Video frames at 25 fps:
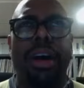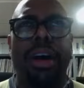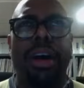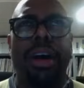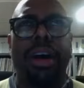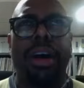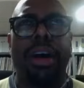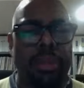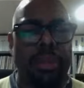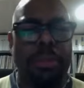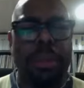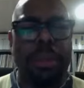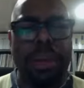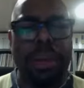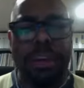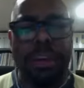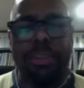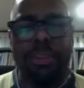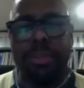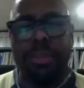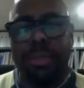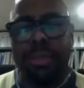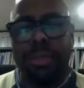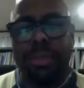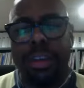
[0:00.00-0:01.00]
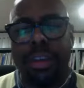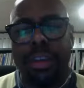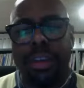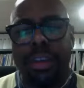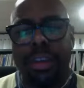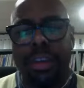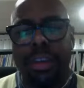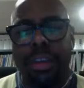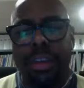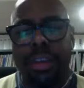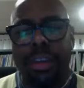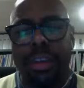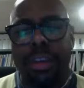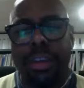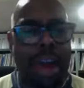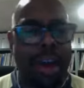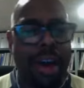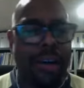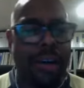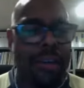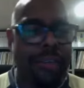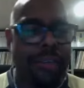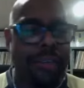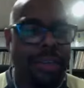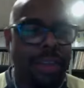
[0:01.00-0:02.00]
and it's going to be interesting to see
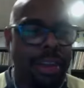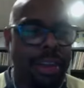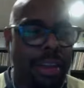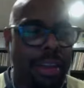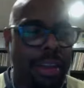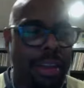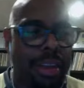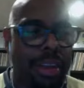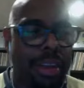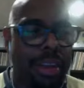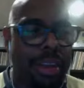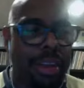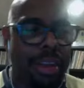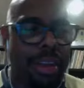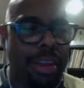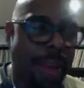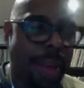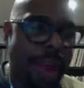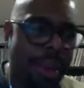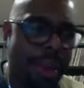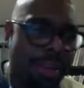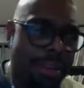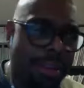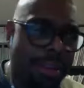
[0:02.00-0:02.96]
how it kind of balances